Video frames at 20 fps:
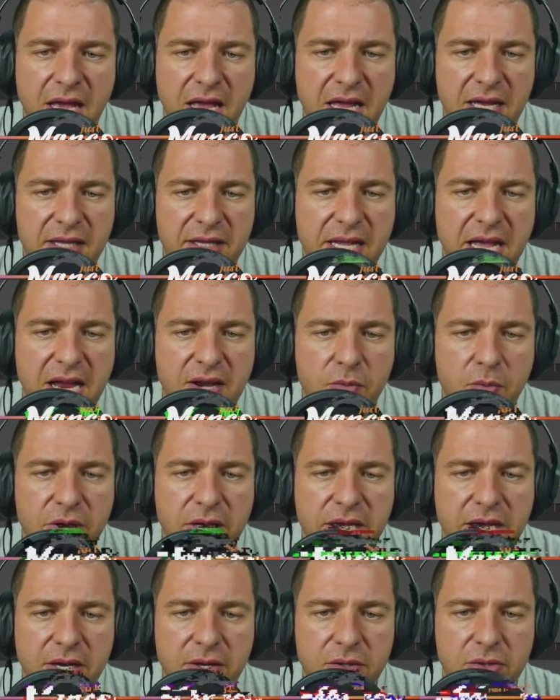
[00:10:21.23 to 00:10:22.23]
and then
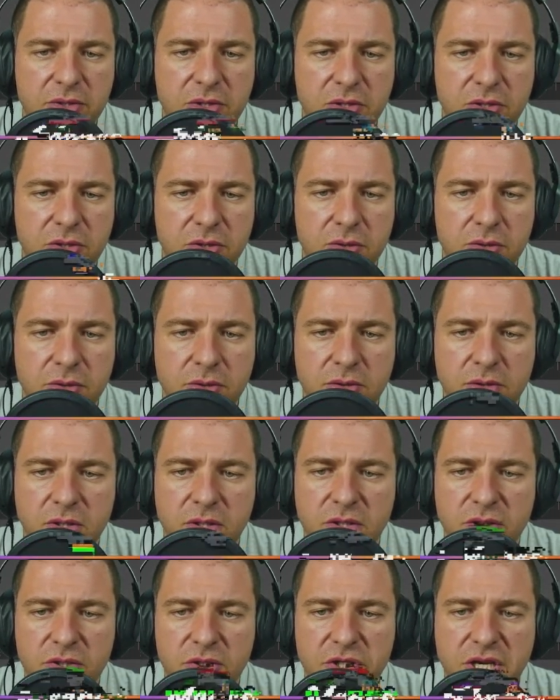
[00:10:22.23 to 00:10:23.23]
we can also
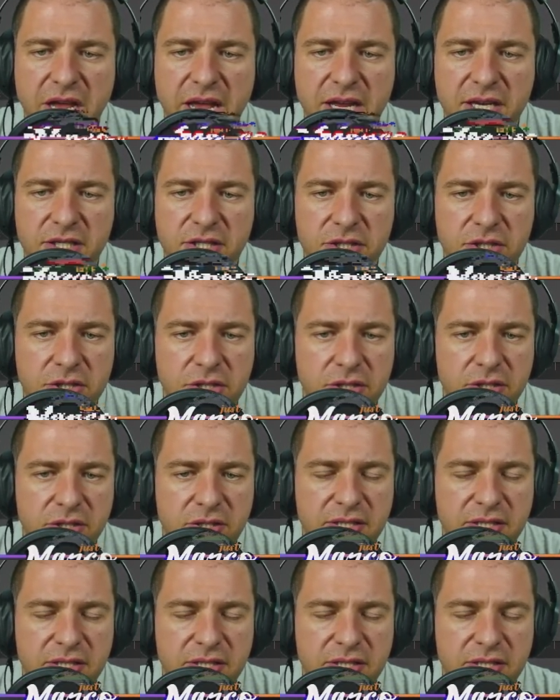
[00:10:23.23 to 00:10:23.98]
change